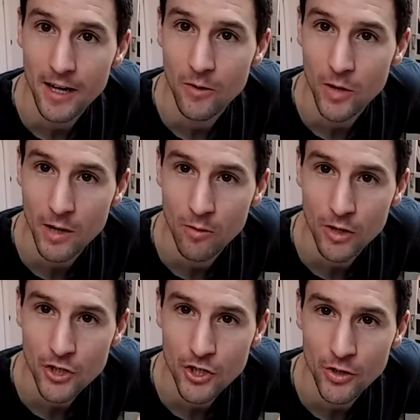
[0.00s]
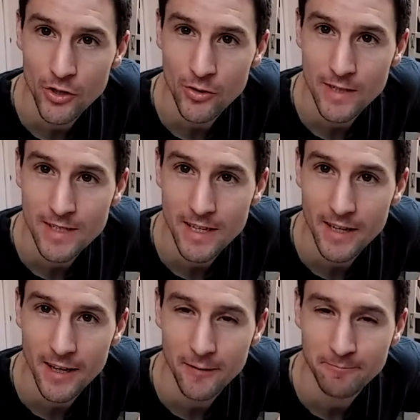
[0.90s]
What I want to show you is
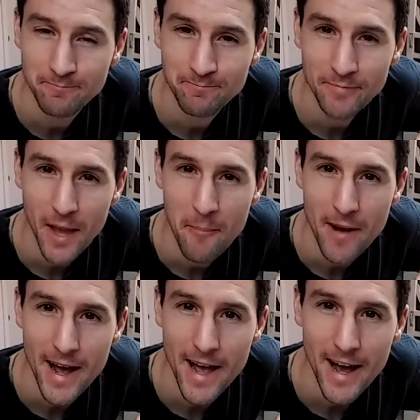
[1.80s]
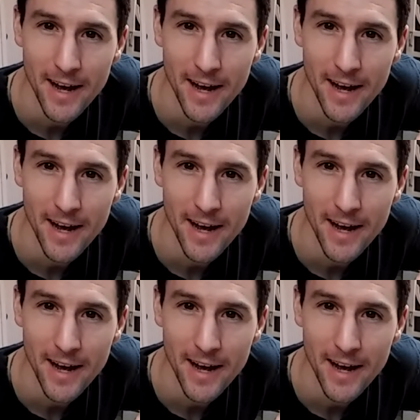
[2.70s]
my